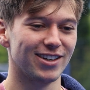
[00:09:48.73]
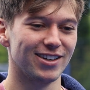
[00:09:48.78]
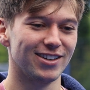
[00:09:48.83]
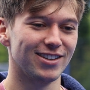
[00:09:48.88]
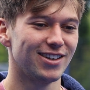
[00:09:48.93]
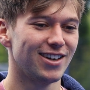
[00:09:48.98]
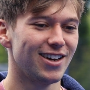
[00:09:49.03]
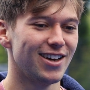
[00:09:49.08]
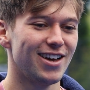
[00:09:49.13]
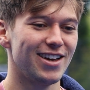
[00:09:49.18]

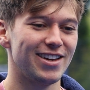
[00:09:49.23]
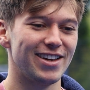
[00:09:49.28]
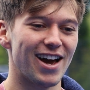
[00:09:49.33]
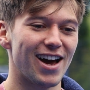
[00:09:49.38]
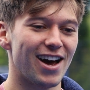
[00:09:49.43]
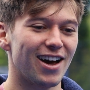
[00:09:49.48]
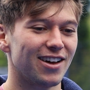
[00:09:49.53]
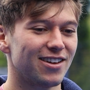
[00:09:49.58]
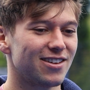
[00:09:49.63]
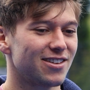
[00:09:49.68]
And
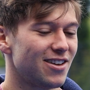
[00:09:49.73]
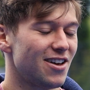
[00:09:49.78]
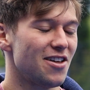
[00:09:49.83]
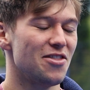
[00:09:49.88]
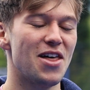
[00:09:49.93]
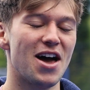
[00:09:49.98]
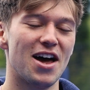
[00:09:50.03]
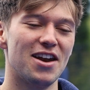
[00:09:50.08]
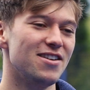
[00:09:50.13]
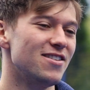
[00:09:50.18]
yeah,
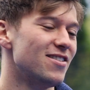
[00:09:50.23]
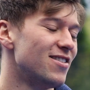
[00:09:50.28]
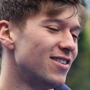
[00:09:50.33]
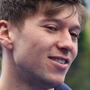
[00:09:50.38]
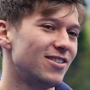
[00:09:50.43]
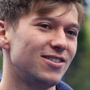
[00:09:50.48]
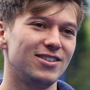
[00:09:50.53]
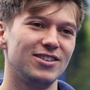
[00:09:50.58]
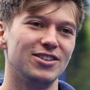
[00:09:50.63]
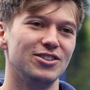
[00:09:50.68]
and then
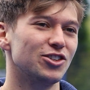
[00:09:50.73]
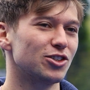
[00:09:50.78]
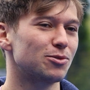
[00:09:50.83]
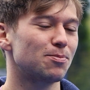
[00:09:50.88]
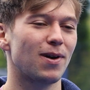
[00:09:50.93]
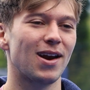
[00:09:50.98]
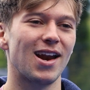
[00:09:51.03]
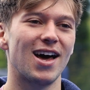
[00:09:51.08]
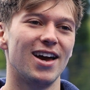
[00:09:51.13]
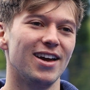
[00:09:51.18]
you
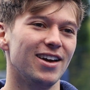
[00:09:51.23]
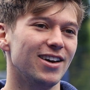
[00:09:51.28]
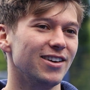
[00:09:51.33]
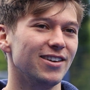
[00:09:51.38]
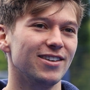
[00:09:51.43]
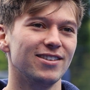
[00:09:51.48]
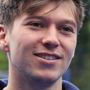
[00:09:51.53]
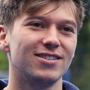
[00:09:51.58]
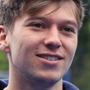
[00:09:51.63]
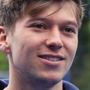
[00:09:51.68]
just play
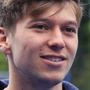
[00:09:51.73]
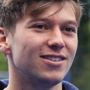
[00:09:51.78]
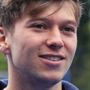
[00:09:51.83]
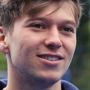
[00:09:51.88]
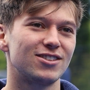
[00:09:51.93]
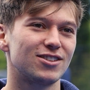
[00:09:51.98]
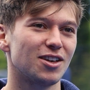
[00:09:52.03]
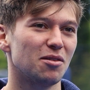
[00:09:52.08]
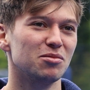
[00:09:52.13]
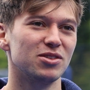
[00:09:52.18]
and
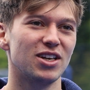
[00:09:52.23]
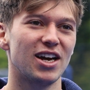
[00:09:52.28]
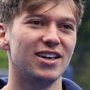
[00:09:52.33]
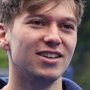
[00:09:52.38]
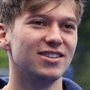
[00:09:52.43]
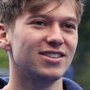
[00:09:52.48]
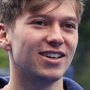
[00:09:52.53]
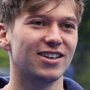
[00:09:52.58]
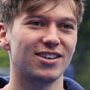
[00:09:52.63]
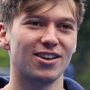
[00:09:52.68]
some
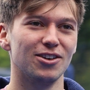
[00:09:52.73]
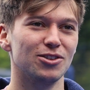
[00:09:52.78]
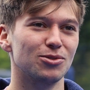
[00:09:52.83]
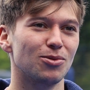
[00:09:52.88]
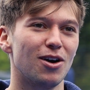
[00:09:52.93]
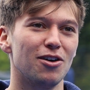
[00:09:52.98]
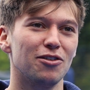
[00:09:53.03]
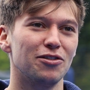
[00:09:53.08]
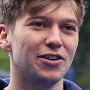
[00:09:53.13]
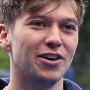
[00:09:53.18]
days it goes
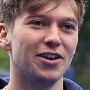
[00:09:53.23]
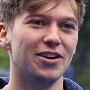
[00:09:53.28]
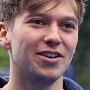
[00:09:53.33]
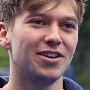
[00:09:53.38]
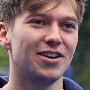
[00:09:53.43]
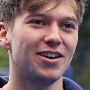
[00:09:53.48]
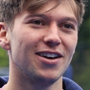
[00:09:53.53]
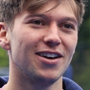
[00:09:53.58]
well for you.